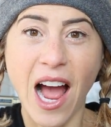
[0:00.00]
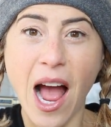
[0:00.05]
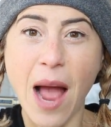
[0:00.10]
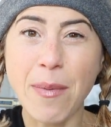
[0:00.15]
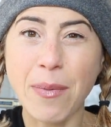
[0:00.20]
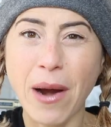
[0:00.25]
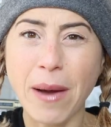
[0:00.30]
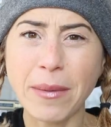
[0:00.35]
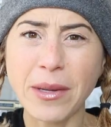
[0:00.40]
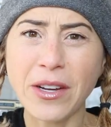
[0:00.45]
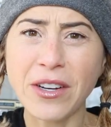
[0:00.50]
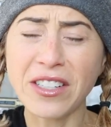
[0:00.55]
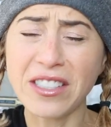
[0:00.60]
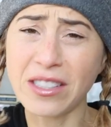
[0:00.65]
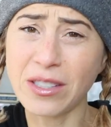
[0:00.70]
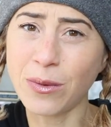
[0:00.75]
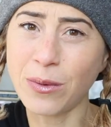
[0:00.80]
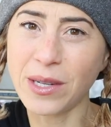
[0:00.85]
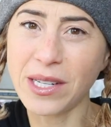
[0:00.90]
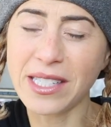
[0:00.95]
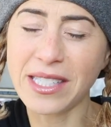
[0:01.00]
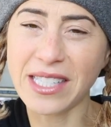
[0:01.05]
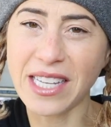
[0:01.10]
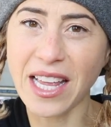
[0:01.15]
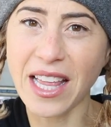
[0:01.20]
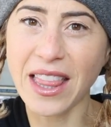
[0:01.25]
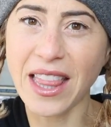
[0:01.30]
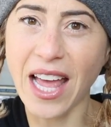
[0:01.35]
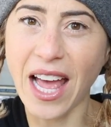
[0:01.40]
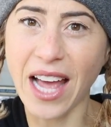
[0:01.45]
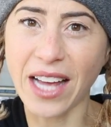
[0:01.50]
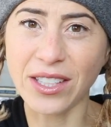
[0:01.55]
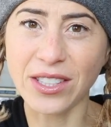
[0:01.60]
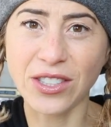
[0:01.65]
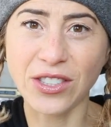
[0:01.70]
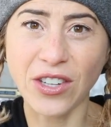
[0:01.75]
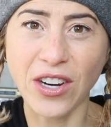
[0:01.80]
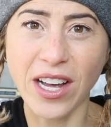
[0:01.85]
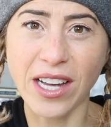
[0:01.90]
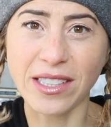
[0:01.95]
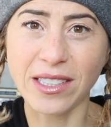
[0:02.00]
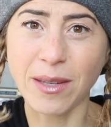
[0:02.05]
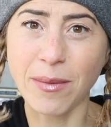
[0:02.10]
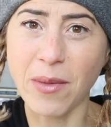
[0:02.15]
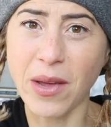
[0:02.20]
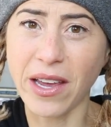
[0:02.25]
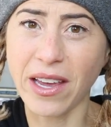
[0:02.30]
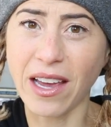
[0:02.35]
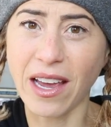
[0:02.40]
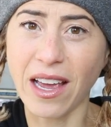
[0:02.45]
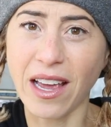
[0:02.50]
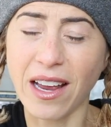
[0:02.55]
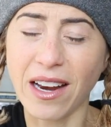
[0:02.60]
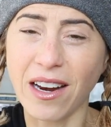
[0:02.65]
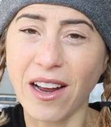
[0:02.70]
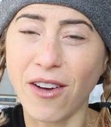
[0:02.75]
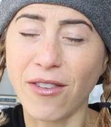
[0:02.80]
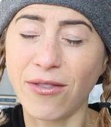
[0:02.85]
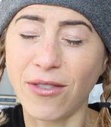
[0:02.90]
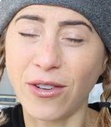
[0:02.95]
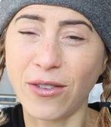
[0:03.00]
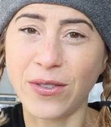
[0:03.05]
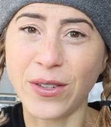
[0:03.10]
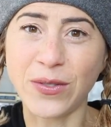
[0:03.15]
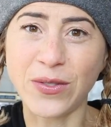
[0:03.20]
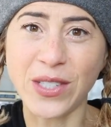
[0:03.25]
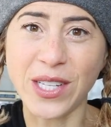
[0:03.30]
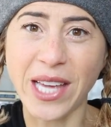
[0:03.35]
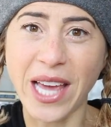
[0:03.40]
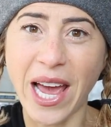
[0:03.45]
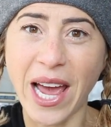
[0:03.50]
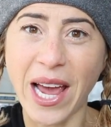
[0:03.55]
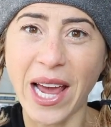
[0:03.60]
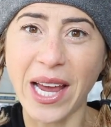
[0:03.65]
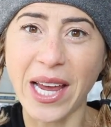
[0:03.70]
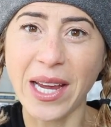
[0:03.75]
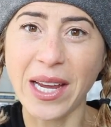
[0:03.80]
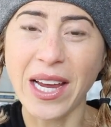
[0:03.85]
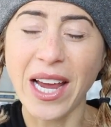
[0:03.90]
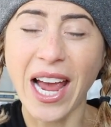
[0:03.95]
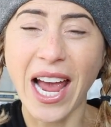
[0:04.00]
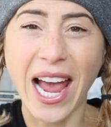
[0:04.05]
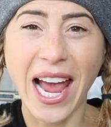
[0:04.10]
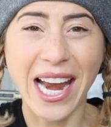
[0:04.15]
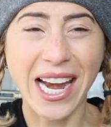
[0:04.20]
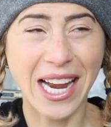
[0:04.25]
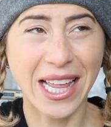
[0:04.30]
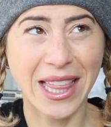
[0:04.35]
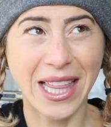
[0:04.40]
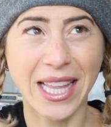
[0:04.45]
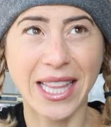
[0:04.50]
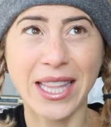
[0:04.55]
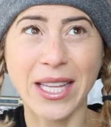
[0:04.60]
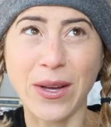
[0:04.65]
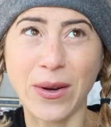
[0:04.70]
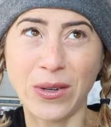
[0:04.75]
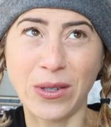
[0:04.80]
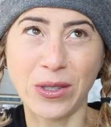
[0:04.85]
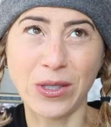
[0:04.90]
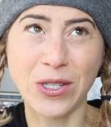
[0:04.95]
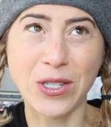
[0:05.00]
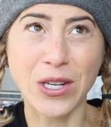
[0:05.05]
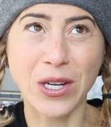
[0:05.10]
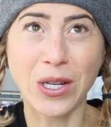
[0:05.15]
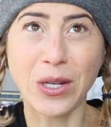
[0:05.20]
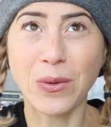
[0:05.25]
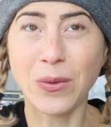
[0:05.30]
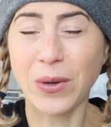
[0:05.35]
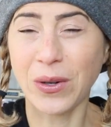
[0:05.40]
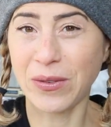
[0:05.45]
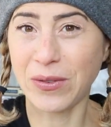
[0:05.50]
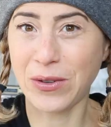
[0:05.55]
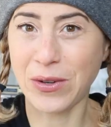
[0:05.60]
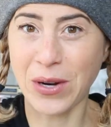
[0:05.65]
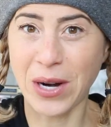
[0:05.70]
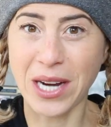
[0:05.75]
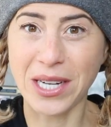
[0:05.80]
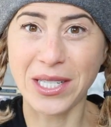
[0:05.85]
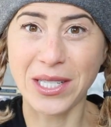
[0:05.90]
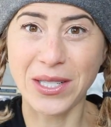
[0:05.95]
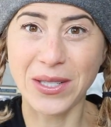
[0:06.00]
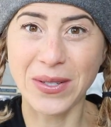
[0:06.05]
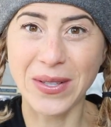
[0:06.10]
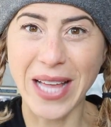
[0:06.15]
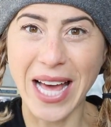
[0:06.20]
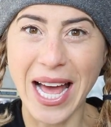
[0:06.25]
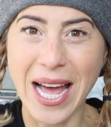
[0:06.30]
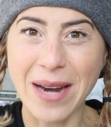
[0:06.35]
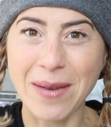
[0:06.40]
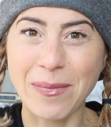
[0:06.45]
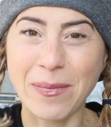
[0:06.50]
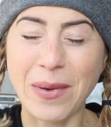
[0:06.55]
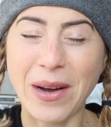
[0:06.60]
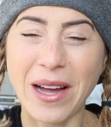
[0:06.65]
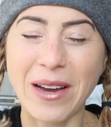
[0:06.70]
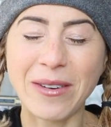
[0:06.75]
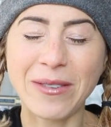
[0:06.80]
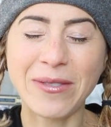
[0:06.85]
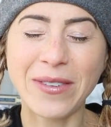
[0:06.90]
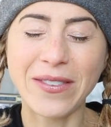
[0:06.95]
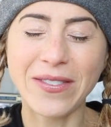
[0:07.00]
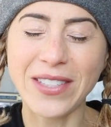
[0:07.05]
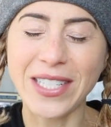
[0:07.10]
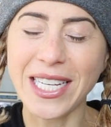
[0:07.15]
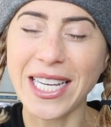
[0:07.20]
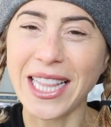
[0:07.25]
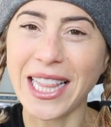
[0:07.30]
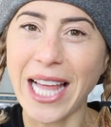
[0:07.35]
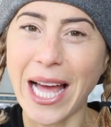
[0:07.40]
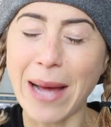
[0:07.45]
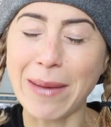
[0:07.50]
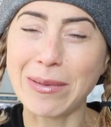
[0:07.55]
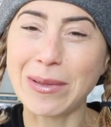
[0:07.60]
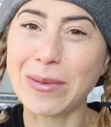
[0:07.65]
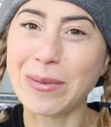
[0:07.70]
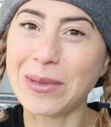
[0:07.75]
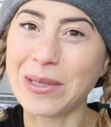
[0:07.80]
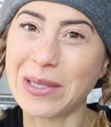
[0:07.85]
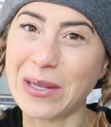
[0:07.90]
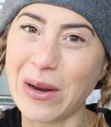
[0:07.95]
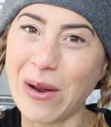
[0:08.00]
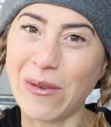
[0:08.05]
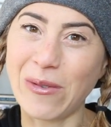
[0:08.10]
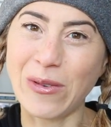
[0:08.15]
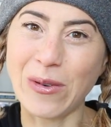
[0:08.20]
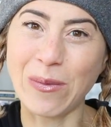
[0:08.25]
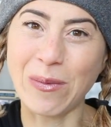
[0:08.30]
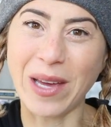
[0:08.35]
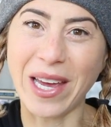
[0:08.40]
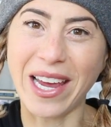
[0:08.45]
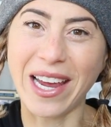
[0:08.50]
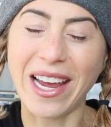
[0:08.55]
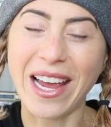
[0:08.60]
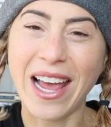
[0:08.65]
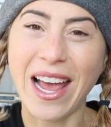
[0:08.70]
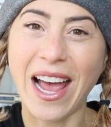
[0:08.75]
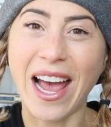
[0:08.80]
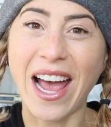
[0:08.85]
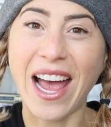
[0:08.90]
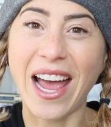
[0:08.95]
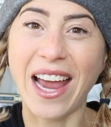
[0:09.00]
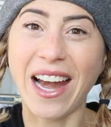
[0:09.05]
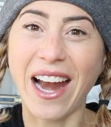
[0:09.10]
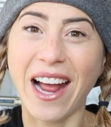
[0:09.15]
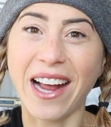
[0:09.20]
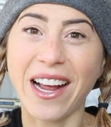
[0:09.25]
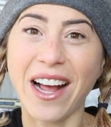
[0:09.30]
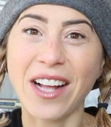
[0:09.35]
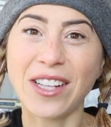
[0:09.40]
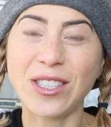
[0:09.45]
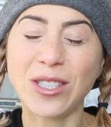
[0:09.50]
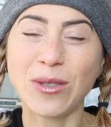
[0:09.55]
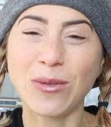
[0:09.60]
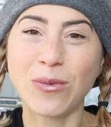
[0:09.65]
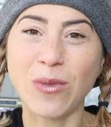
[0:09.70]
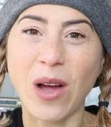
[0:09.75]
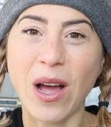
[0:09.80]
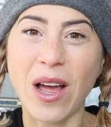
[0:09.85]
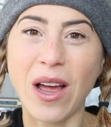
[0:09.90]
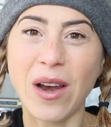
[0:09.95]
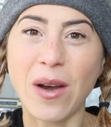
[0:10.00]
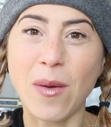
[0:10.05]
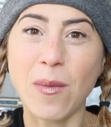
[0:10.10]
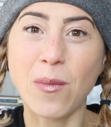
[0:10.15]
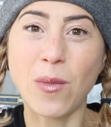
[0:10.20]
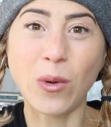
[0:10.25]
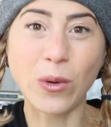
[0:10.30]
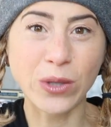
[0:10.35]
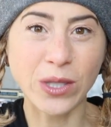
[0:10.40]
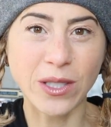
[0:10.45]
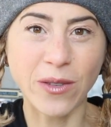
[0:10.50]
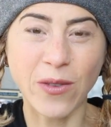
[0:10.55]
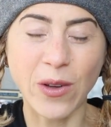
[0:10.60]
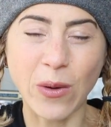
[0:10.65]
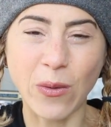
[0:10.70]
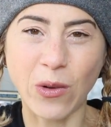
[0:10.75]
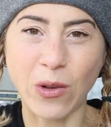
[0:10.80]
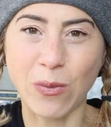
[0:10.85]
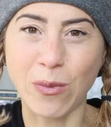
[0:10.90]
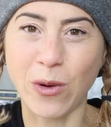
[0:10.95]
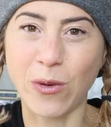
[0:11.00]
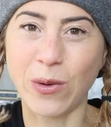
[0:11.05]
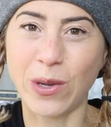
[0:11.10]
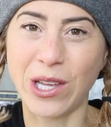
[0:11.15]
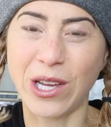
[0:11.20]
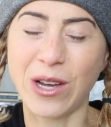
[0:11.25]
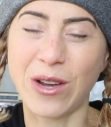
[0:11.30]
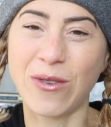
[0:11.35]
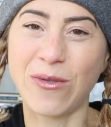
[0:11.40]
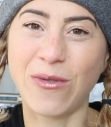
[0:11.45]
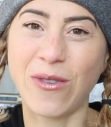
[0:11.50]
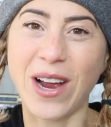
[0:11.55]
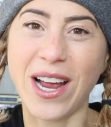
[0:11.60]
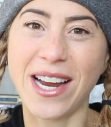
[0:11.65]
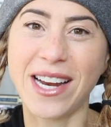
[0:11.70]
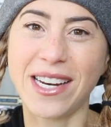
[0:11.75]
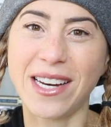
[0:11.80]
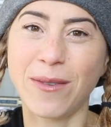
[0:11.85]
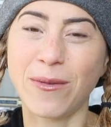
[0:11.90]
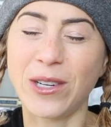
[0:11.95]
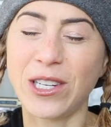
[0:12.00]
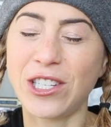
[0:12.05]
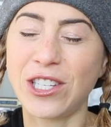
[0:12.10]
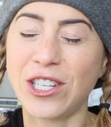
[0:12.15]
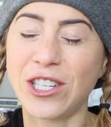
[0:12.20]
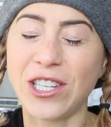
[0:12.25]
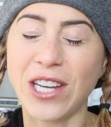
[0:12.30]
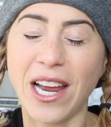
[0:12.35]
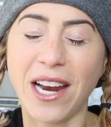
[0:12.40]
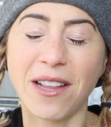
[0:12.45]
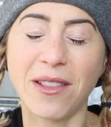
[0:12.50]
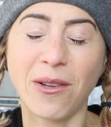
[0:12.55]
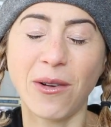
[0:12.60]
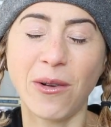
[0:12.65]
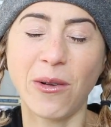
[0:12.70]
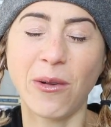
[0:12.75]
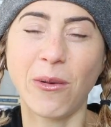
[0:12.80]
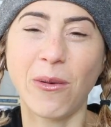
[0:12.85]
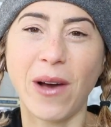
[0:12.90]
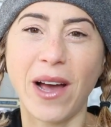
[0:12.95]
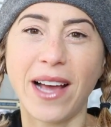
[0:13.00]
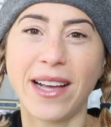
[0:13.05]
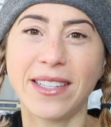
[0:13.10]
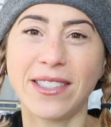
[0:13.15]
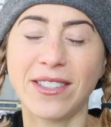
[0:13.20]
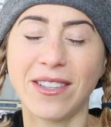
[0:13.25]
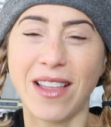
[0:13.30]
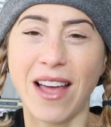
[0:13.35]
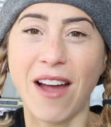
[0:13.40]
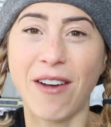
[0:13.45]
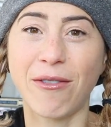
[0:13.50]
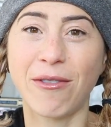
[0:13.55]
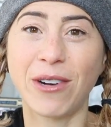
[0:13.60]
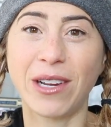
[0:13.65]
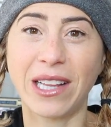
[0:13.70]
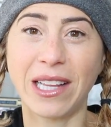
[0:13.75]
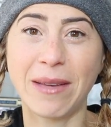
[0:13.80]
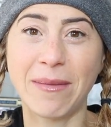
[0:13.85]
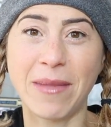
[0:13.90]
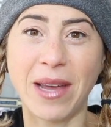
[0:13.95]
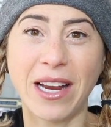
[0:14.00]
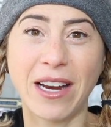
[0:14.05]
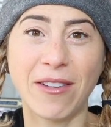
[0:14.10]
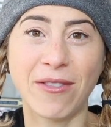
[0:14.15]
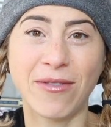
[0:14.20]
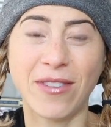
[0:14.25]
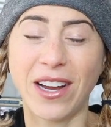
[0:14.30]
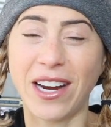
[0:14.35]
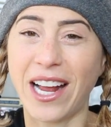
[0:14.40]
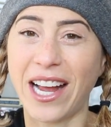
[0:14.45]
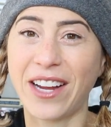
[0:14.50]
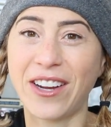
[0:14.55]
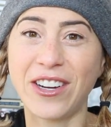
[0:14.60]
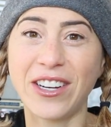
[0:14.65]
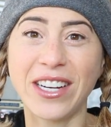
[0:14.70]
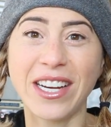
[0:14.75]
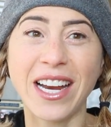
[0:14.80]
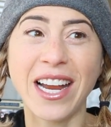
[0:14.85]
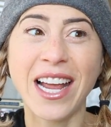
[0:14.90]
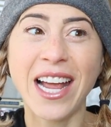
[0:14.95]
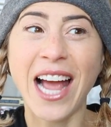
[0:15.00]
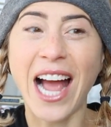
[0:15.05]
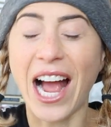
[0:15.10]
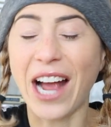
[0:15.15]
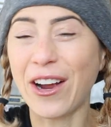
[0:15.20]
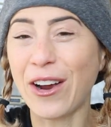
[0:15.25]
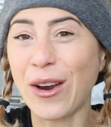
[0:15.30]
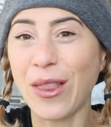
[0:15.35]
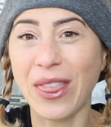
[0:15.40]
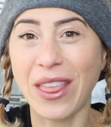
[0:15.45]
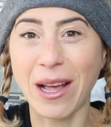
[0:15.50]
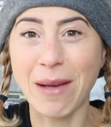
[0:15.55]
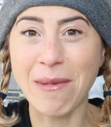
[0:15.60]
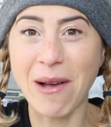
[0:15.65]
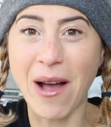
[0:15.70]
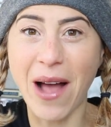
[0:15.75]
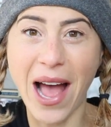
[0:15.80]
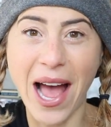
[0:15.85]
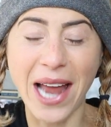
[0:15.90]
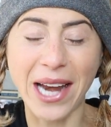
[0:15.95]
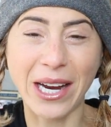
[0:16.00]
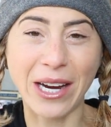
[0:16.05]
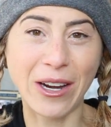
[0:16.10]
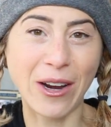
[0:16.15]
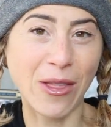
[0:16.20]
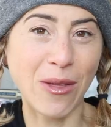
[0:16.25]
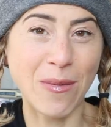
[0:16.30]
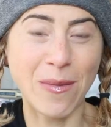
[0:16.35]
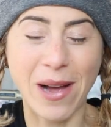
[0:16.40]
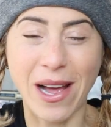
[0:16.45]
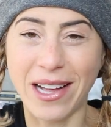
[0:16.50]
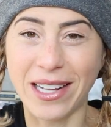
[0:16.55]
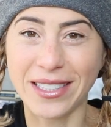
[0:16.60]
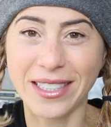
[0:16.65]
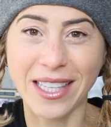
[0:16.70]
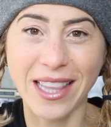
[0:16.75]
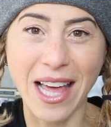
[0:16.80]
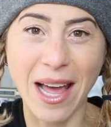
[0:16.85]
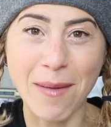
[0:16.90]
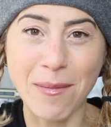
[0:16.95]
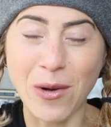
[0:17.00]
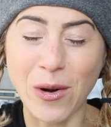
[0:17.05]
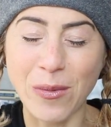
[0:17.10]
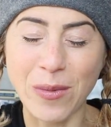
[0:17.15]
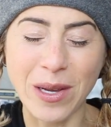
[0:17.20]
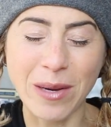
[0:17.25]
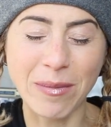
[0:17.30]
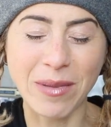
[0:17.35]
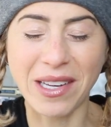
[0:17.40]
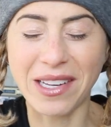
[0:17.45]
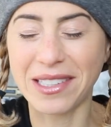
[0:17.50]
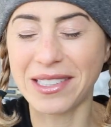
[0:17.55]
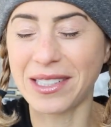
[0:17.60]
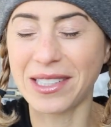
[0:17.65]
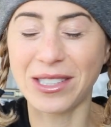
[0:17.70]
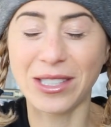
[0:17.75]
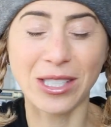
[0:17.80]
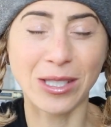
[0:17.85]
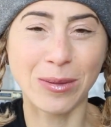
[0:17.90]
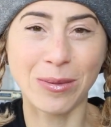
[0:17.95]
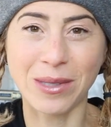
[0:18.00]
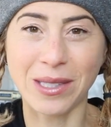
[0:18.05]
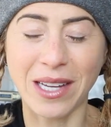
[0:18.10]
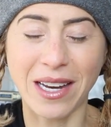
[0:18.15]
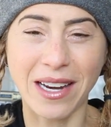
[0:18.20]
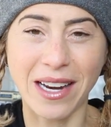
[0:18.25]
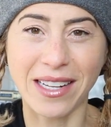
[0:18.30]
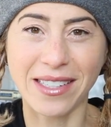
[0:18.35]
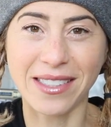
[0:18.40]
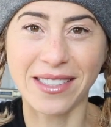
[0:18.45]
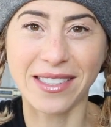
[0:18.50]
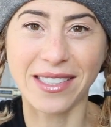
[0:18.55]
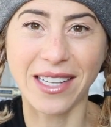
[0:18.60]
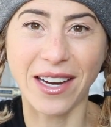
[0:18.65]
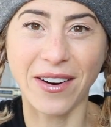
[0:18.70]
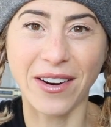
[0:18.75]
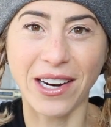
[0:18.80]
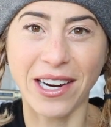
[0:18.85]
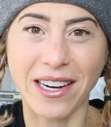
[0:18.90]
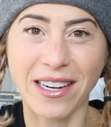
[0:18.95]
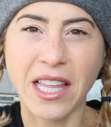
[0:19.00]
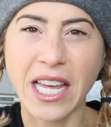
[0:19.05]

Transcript: I probably could have squeezed in the extra to make it a full 50k and I think the old Jill would have tried to do that but 15 laps was enough for me and I got to run most of it with my really good friend and we chit-chatted the whole way so that really made it fun. I couldn't I couldn't think about adding another mile to that moment because it just was unnecessary.